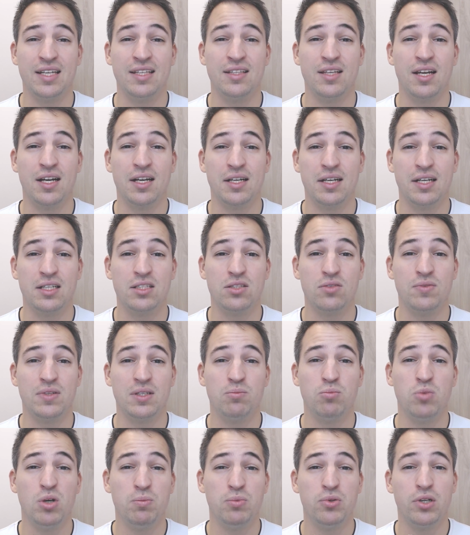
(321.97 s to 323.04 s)
integrates
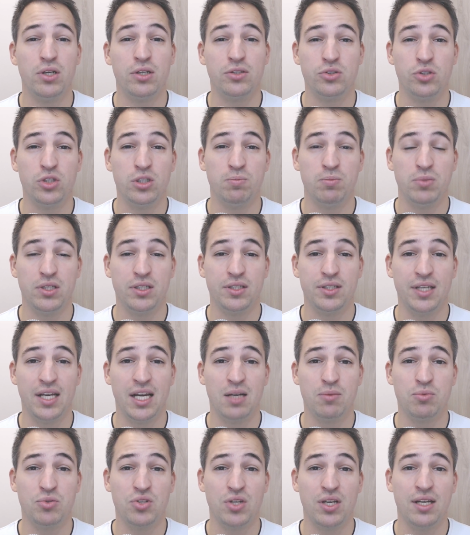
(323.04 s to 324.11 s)
with popular third-party
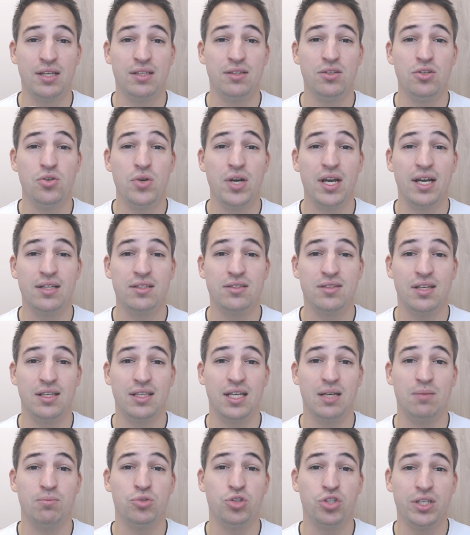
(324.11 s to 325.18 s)
apps and you can set
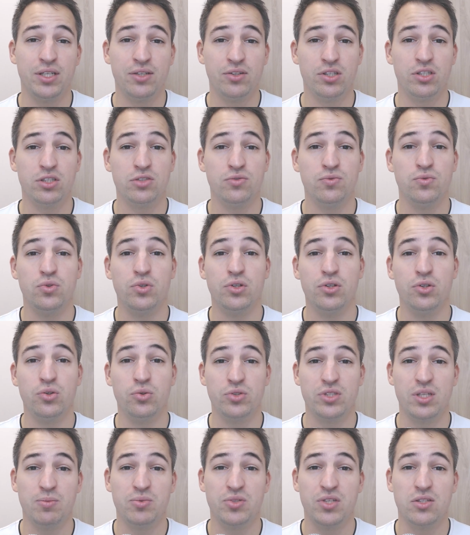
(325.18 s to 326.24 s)
up triggers for
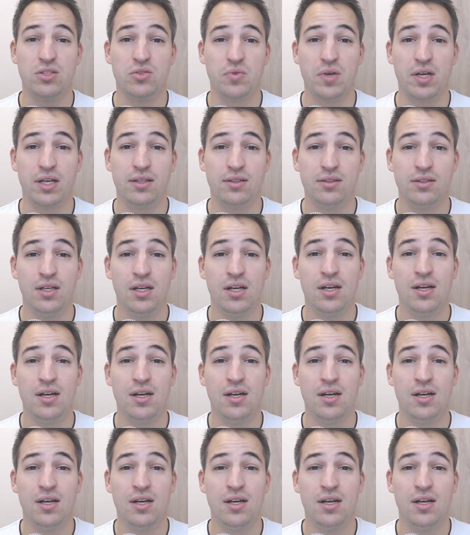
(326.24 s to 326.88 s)
those apps as well.